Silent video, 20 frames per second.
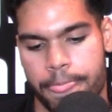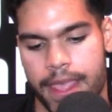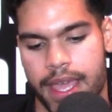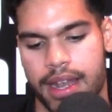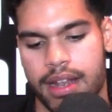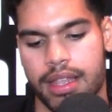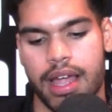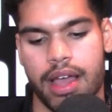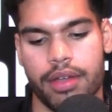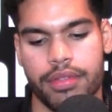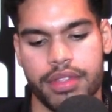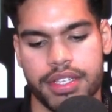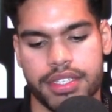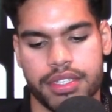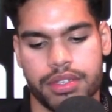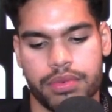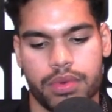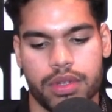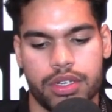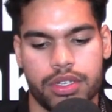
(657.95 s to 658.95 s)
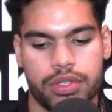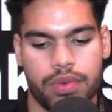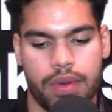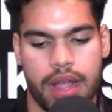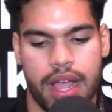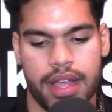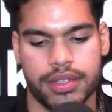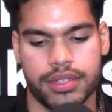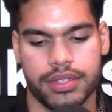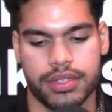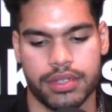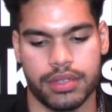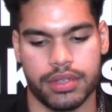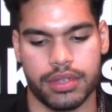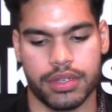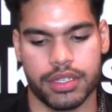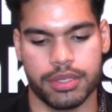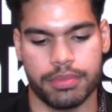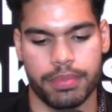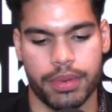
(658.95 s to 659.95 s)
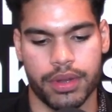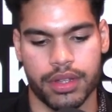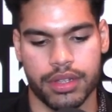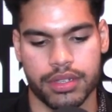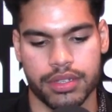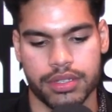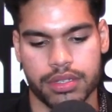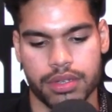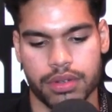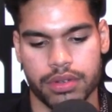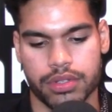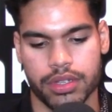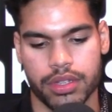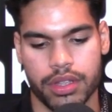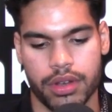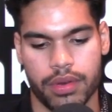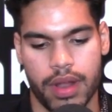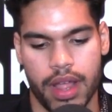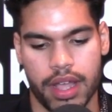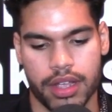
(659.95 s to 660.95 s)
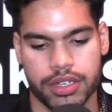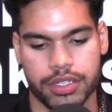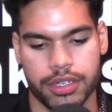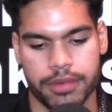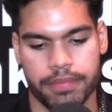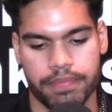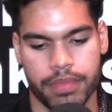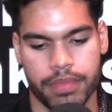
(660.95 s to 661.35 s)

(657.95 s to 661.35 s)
and allowed these enriched rats to experience social interaction